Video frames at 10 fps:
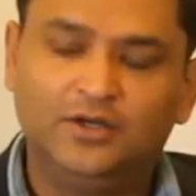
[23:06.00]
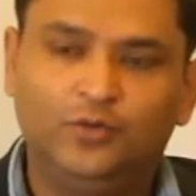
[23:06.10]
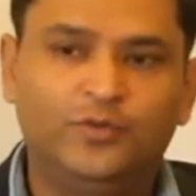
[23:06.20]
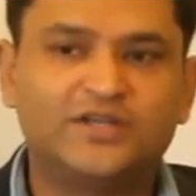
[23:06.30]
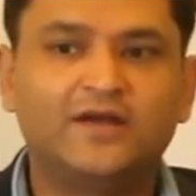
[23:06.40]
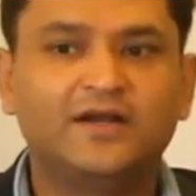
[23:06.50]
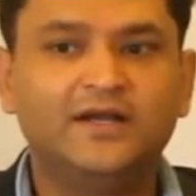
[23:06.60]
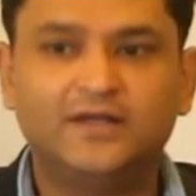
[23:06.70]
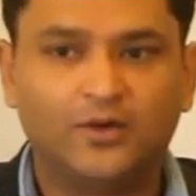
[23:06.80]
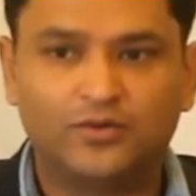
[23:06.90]
which I
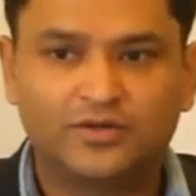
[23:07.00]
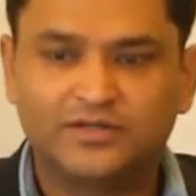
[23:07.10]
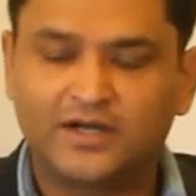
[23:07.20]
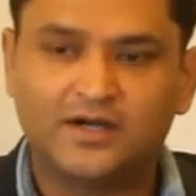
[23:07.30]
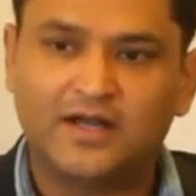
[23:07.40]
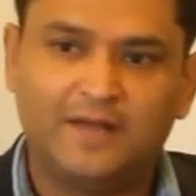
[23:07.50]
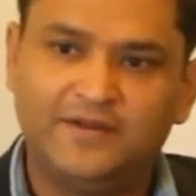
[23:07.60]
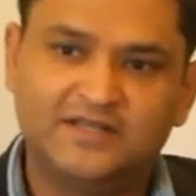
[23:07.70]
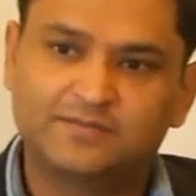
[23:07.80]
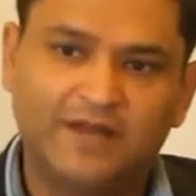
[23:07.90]
really doubt that it will
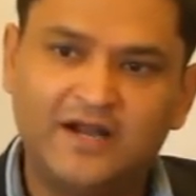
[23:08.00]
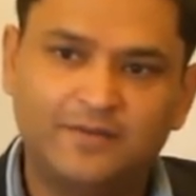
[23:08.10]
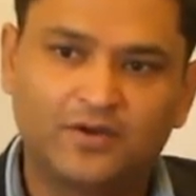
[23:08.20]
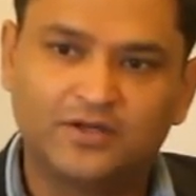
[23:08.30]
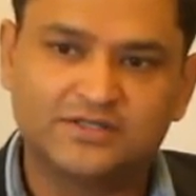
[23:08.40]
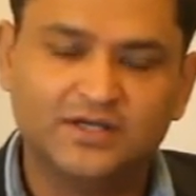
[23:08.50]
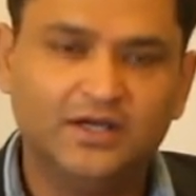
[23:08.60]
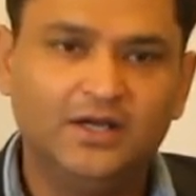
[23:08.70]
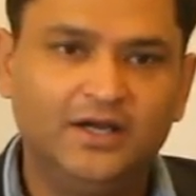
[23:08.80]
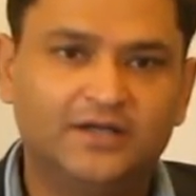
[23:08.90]
happen as planned because
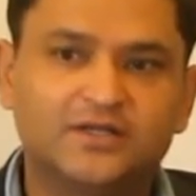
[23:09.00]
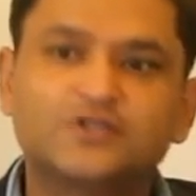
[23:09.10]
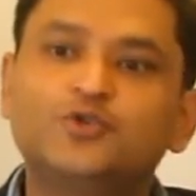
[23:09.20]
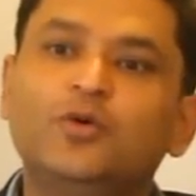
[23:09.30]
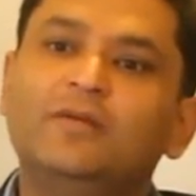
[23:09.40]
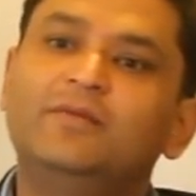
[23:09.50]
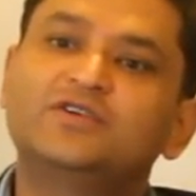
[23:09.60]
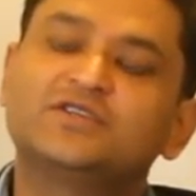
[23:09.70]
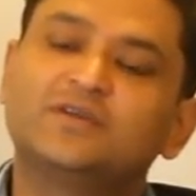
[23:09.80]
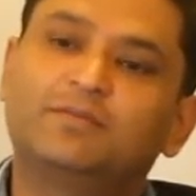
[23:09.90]
it is too
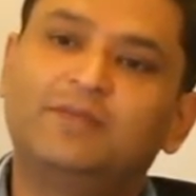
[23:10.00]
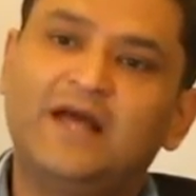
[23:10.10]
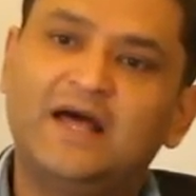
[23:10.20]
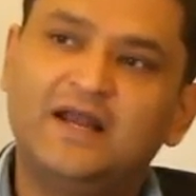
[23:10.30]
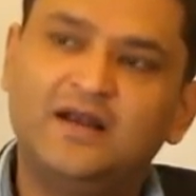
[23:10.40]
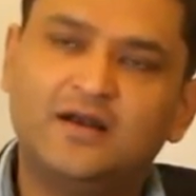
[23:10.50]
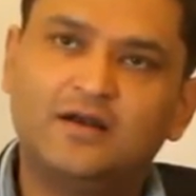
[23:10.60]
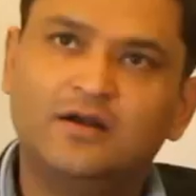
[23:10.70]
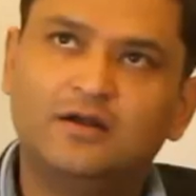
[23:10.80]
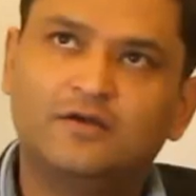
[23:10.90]
ambitious a
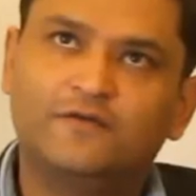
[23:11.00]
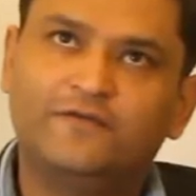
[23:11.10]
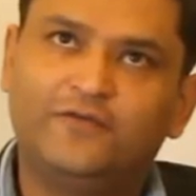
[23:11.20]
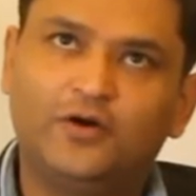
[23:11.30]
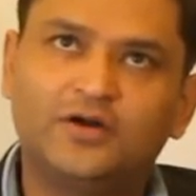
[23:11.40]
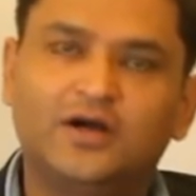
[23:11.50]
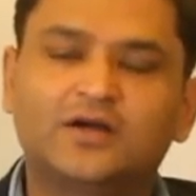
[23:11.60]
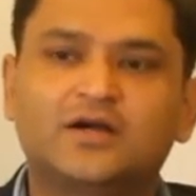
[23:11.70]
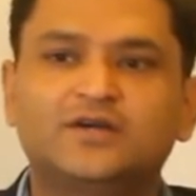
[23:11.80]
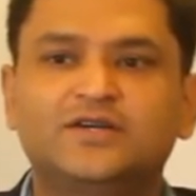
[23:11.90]
plan
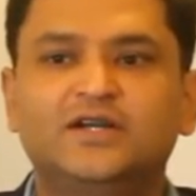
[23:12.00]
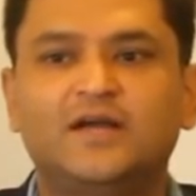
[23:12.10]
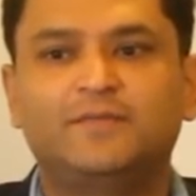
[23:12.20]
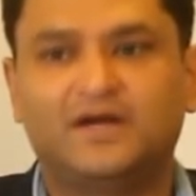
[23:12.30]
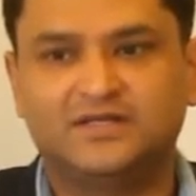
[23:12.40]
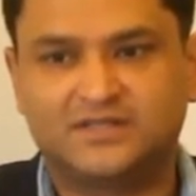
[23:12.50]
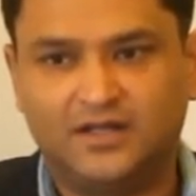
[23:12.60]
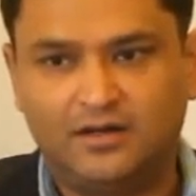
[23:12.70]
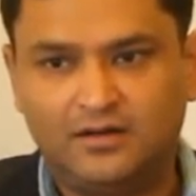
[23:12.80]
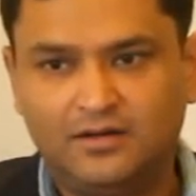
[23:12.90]
for a country like
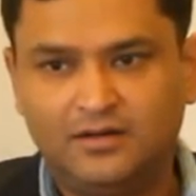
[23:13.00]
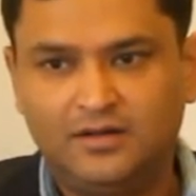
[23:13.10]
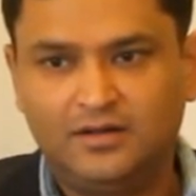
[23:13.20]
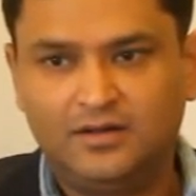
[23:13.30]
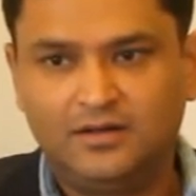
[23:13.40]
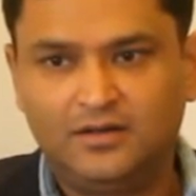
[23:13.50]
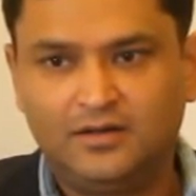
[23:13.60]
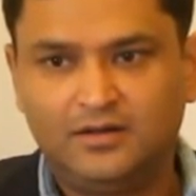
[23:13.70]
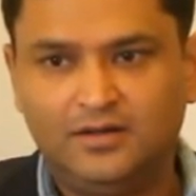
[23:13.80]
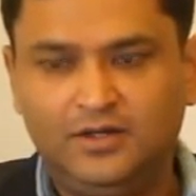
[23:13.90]
Pakistan.
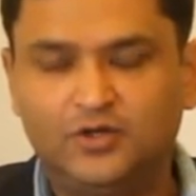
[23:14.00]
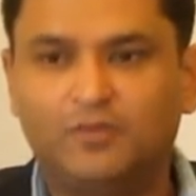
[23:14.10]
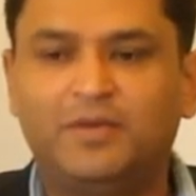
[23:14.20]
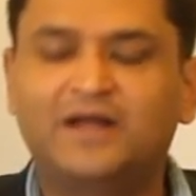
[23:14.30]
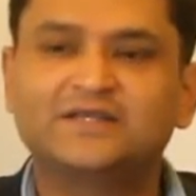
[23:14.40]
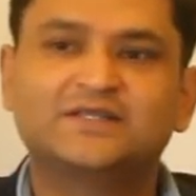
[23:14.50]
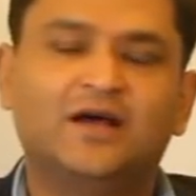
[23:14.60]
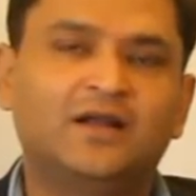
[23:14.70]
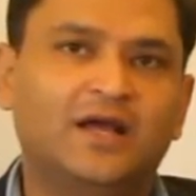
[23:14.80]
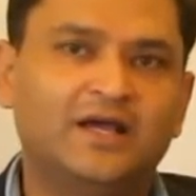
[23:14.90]

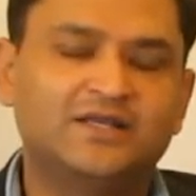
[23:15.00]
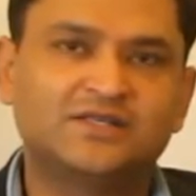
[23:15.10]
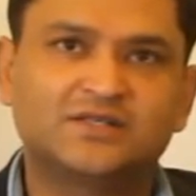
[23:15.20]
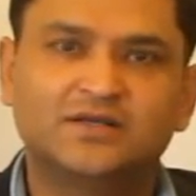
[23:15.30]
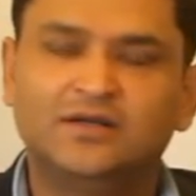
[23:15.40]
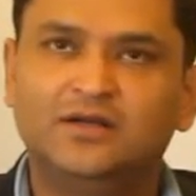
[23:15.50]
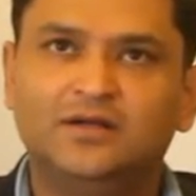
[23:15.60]
Pakistan has